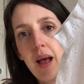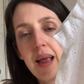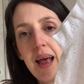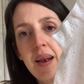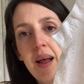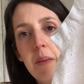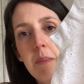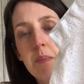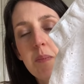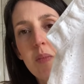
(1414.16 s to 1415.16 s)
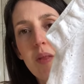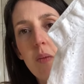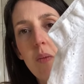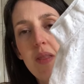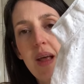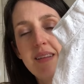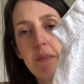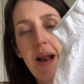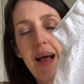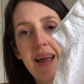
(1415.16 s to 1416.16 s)
again, um, with the
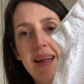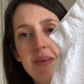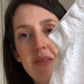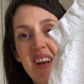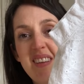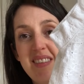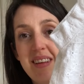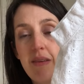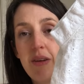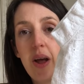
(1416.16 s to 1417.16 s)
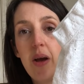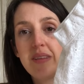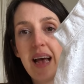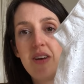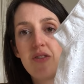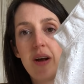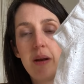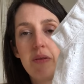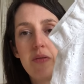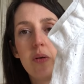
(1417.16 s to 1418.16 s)
hidden plackets, it was nice just to give it a go because I hadn't
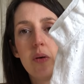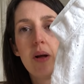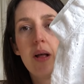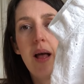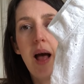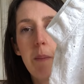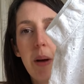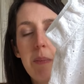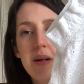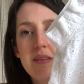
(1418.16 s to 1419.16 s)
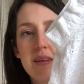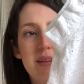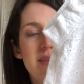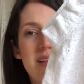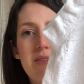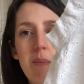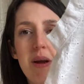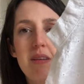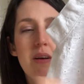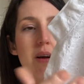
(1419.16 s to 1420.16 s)
tried it before. And my buttons, this
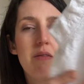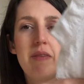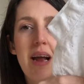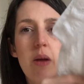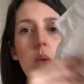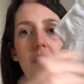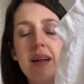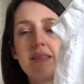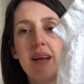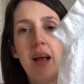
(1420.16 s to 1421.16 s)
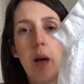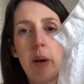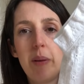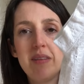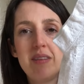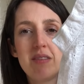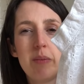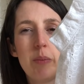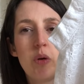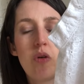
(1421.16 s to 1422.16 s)
fabric is kind of fairly white, and my buttons are a
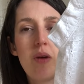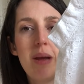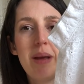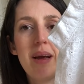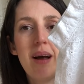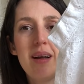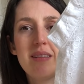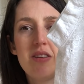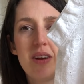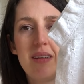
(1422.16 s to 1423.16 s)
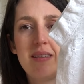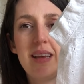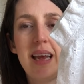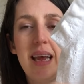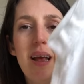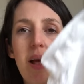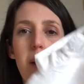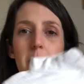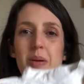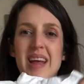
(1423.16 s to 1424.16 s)
bit more creamy coloured, as you can see.
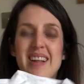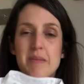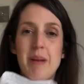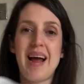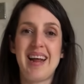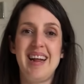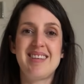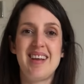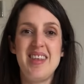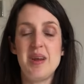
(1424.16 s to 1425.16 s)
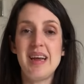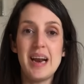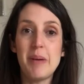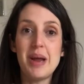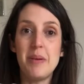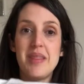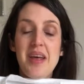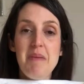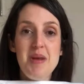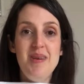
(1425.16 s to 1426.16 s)
But with the hidden plackets, I think you can get away with
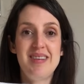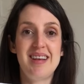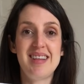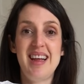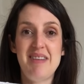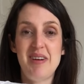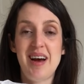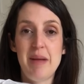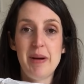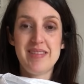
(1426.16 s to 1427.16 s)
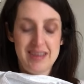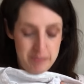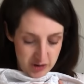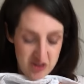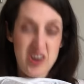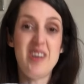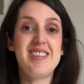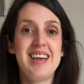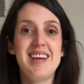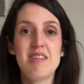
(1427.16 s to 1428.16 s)
um, using a slightly different colour button because you don't
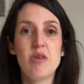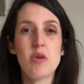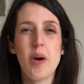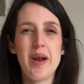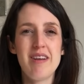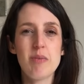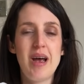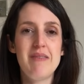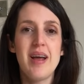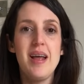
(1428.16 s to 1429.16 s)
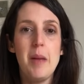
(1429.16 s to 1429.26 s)
see it. So it's quite a nice way of